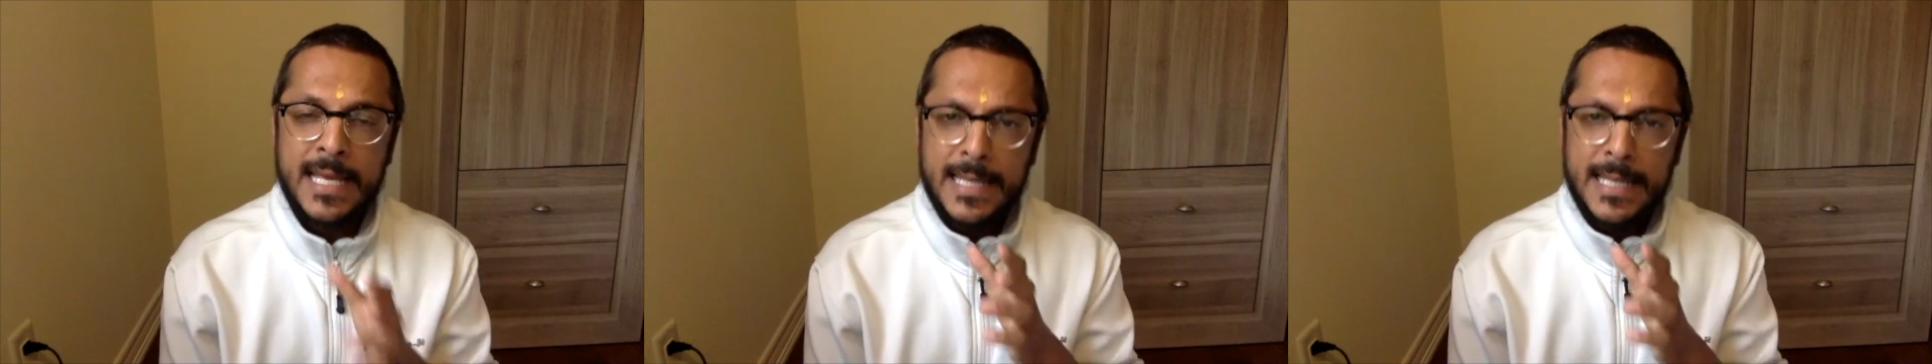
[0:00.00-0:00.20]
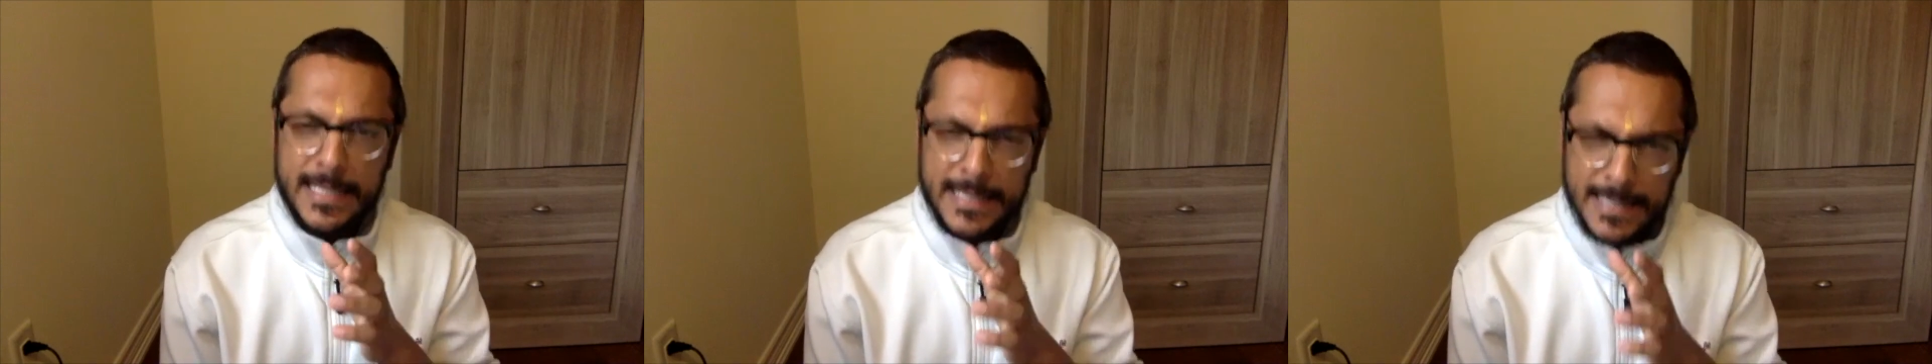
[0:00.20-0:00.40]

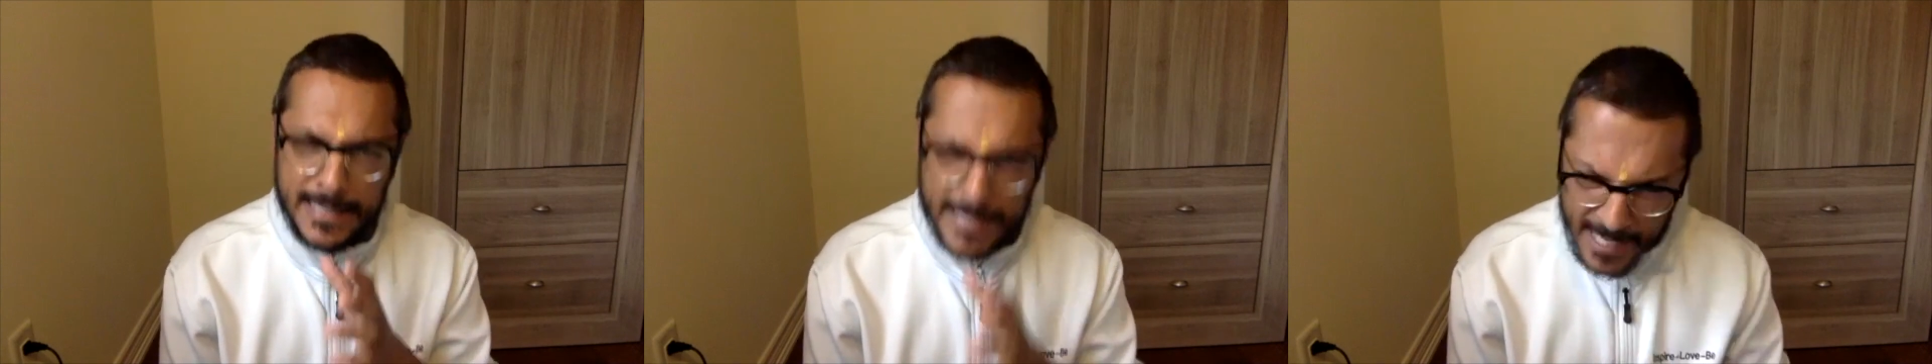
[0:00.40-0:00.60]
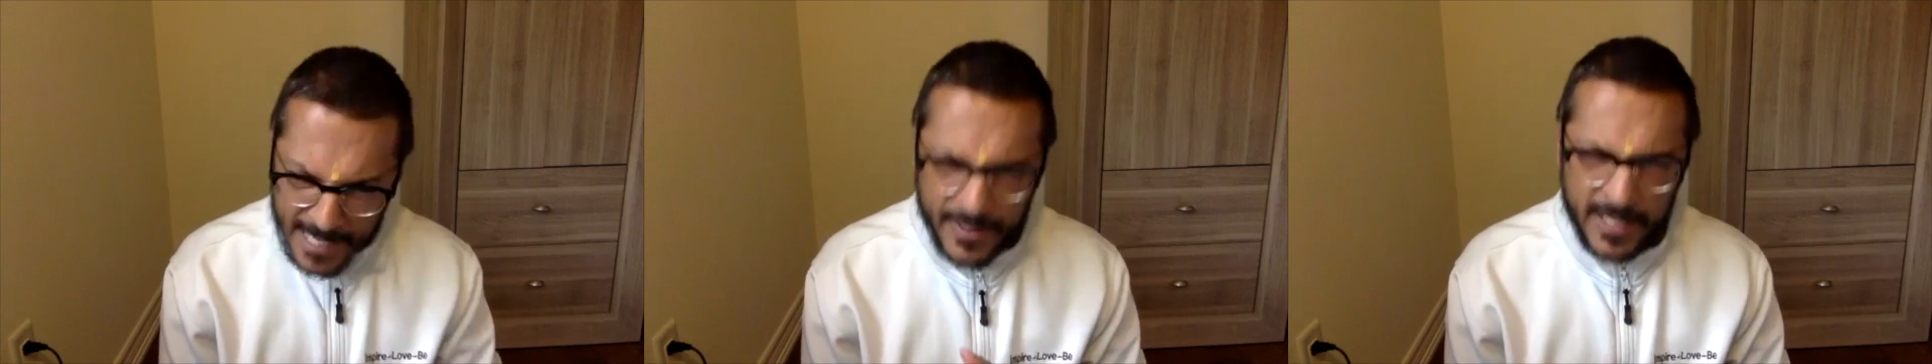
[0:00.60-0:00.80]
the
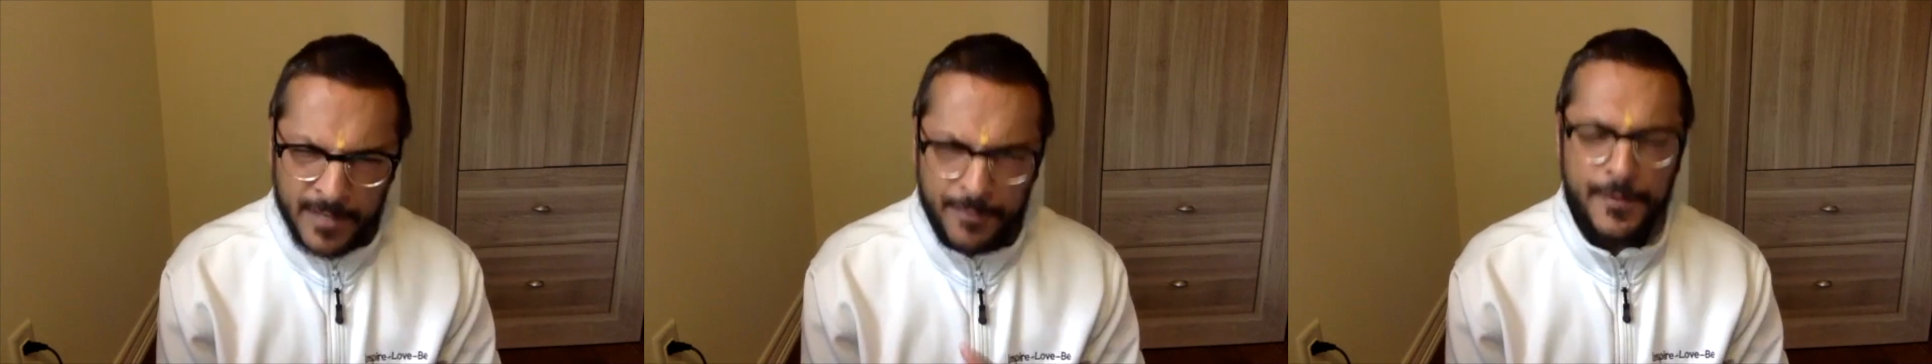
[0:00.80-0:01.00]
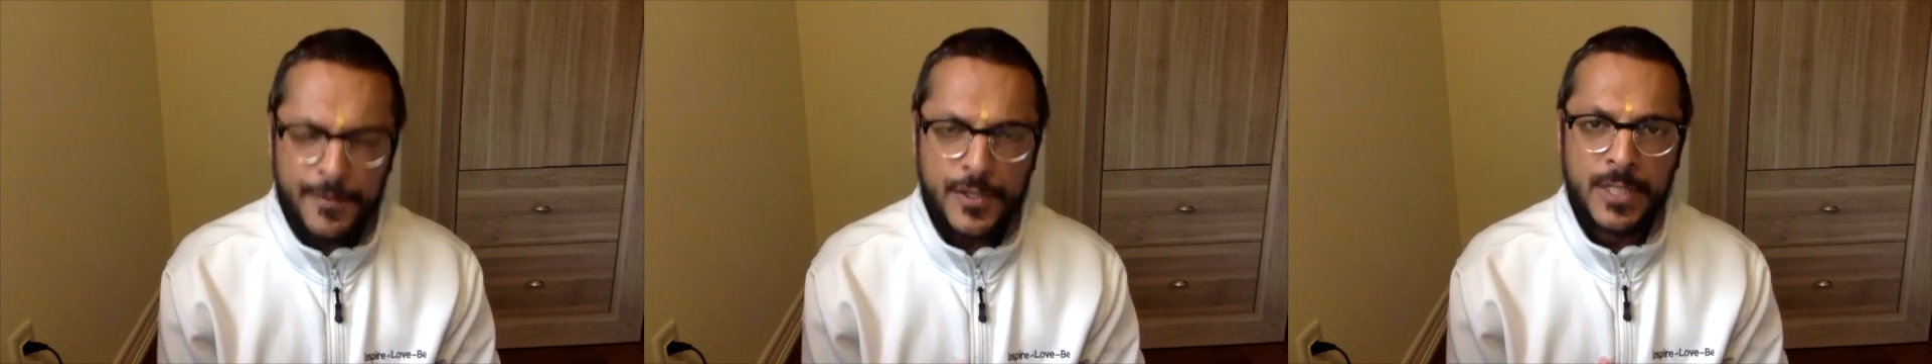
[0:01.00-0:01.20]
same
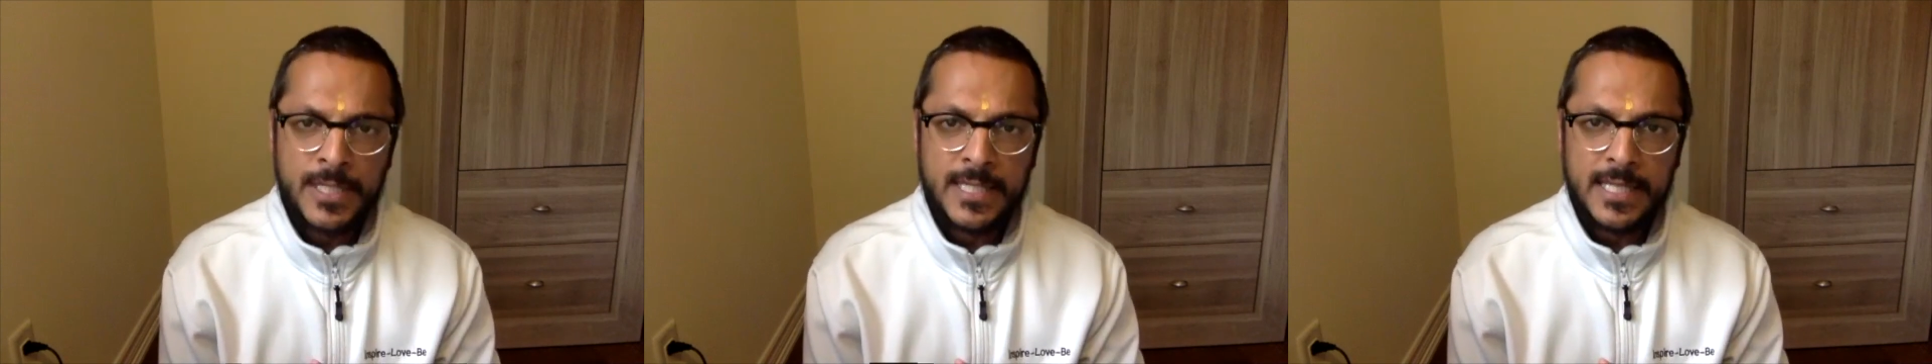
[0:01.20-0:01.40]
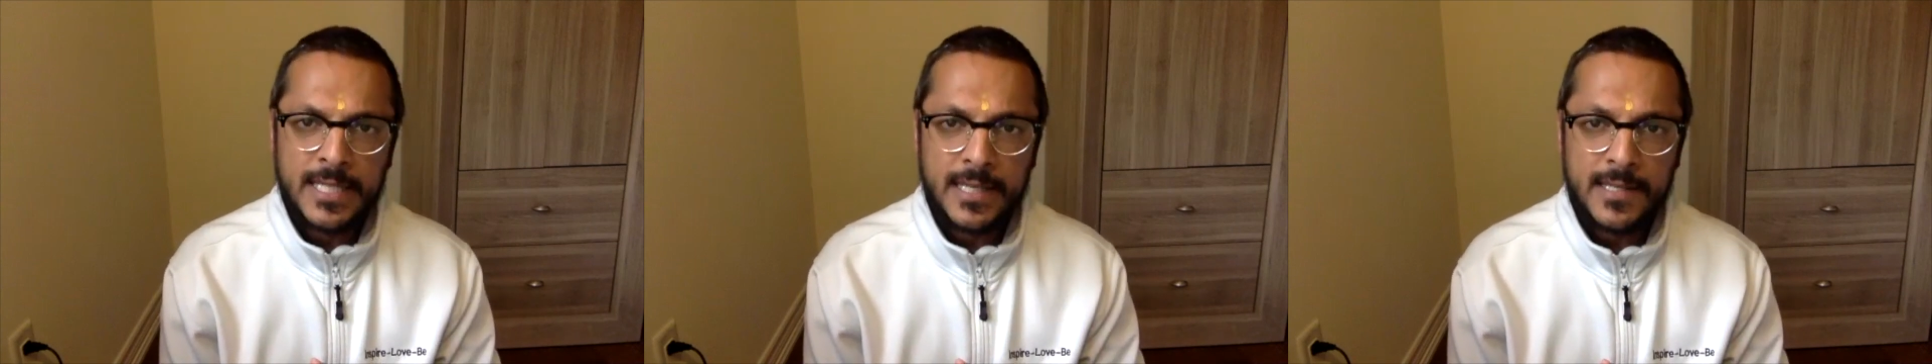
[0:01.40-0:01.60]

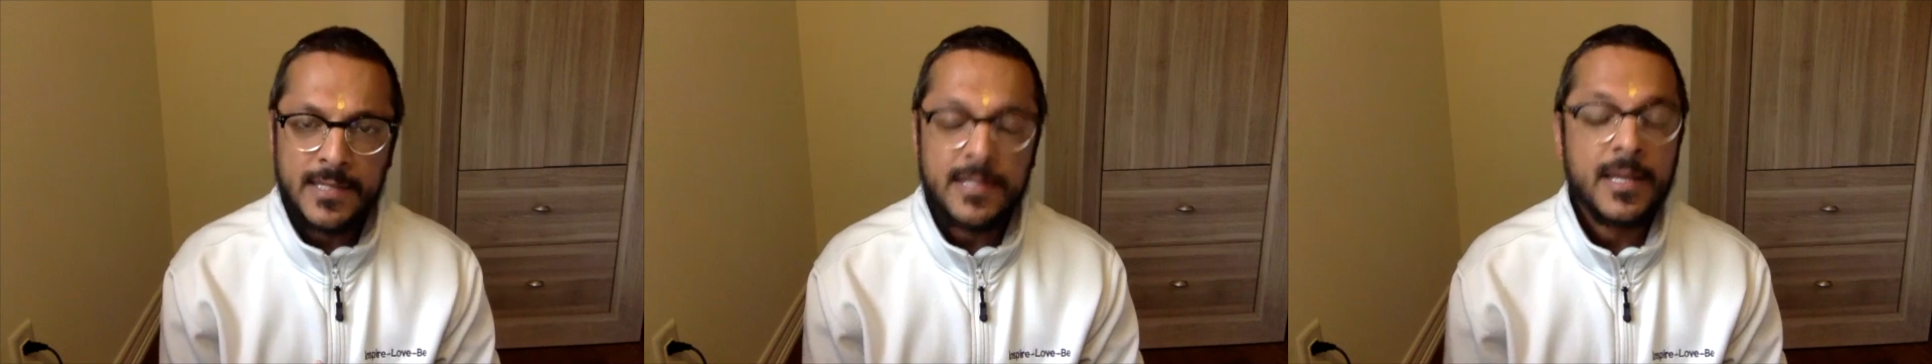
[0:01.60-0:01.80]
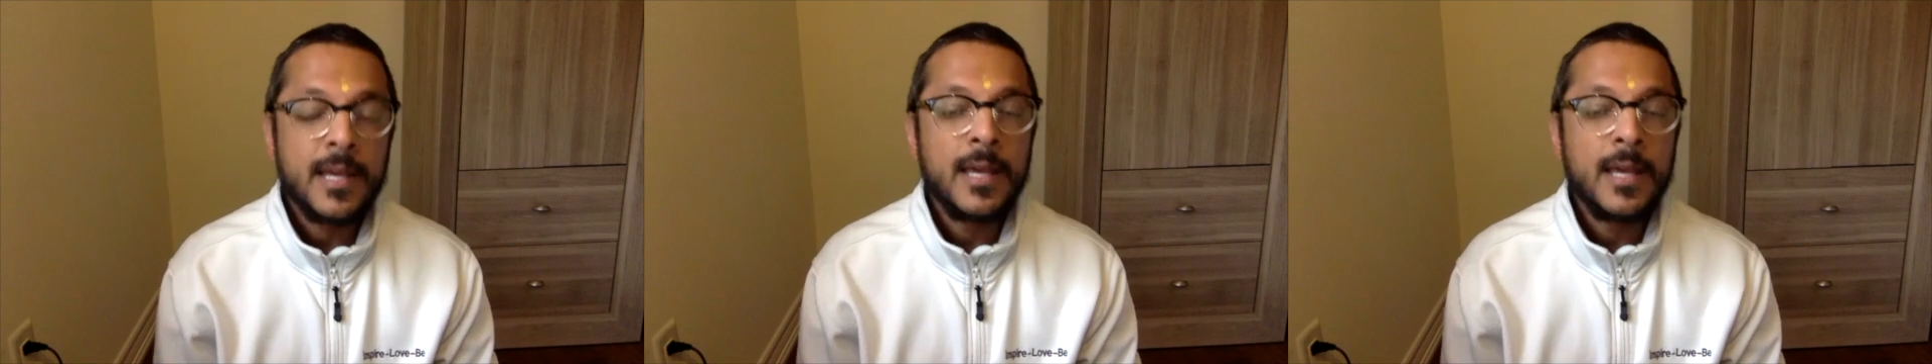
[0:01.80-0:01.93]
inefficiencies,